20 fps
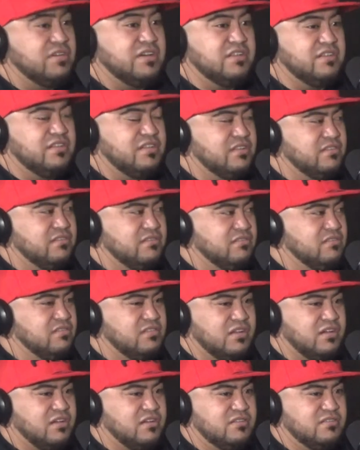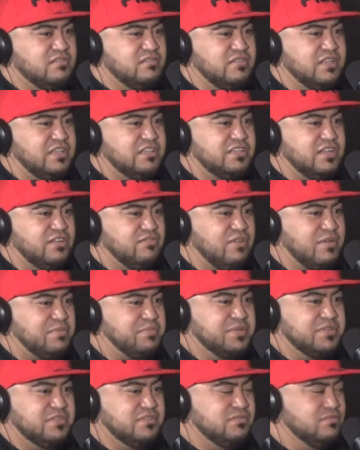one of the the hot D J
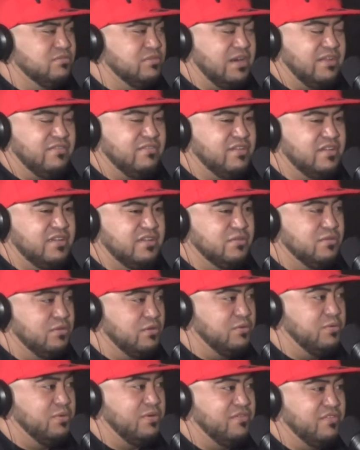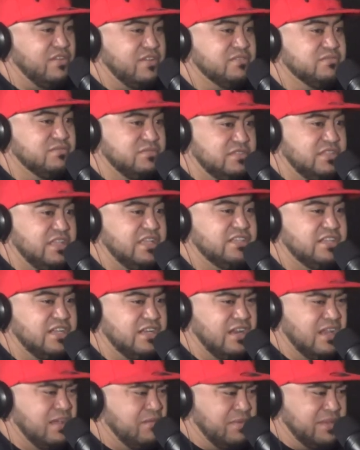rappers, whatever, or whoever was
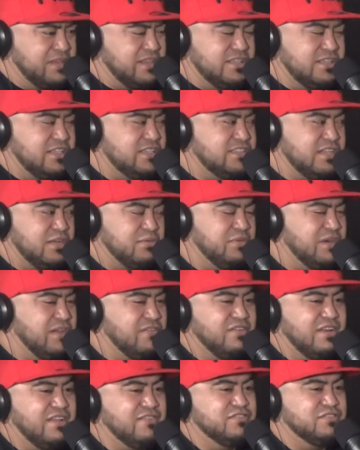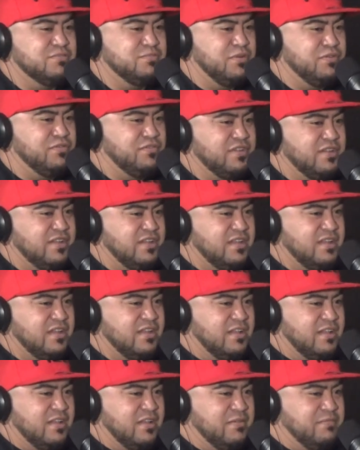DJing. But the D J would never leave his booth.
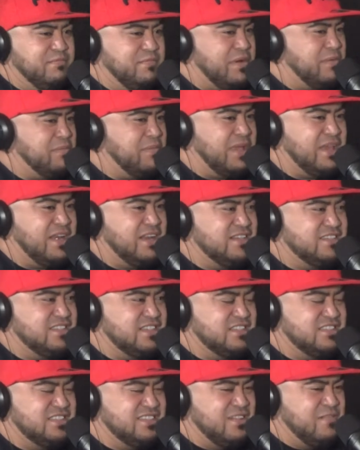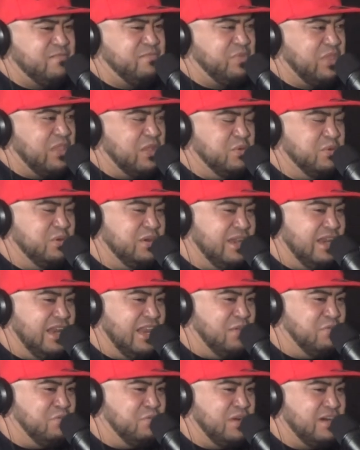But man, it just when you
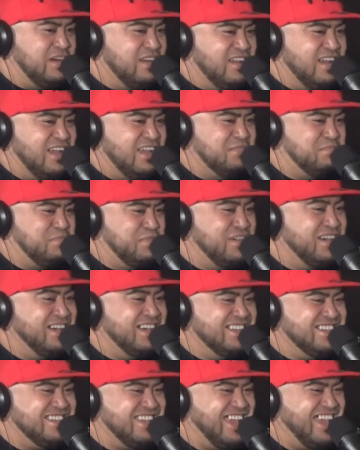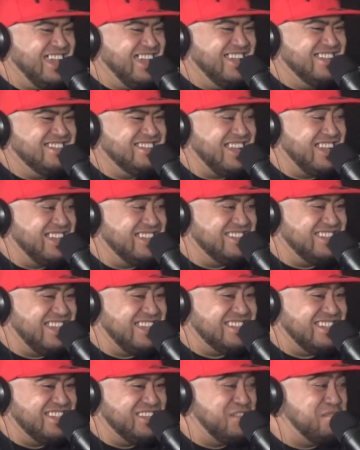let one guy put on his hat, it's like it
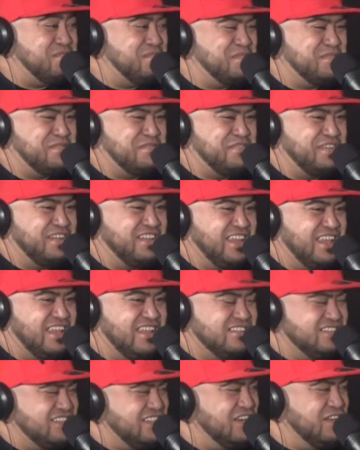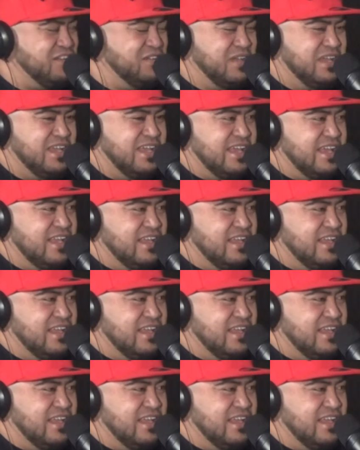starts a domino effect, eh? Because you know